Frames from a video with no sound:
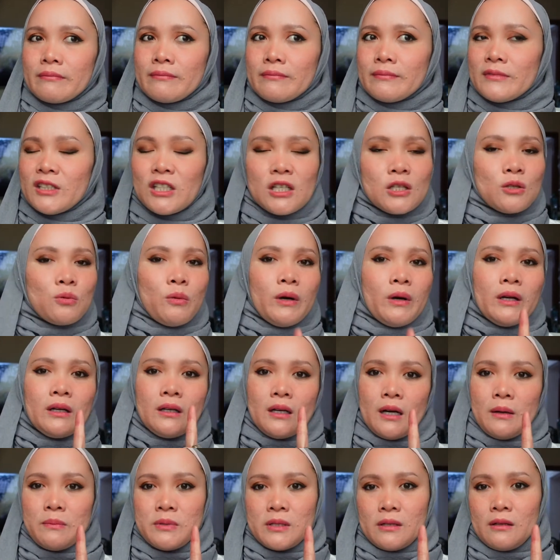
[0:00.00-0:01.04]
just one
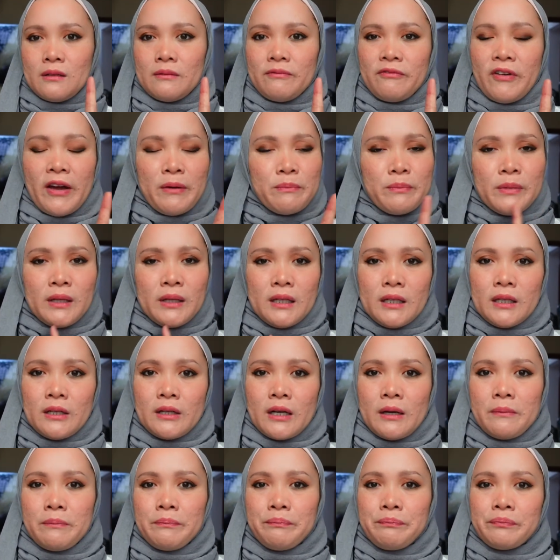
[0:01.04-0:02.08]
capsule, 5
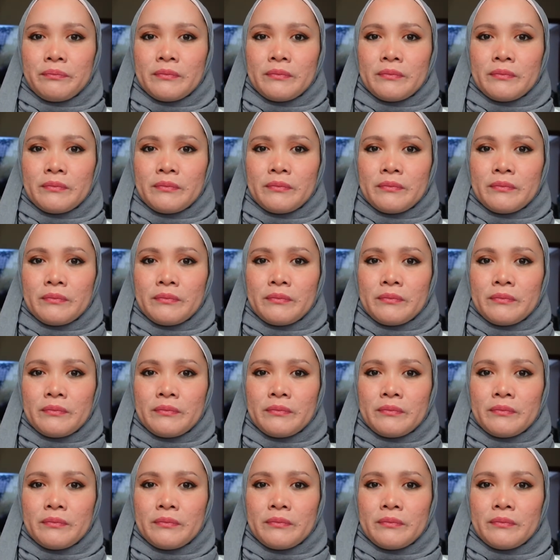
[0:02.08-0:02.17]
milligram.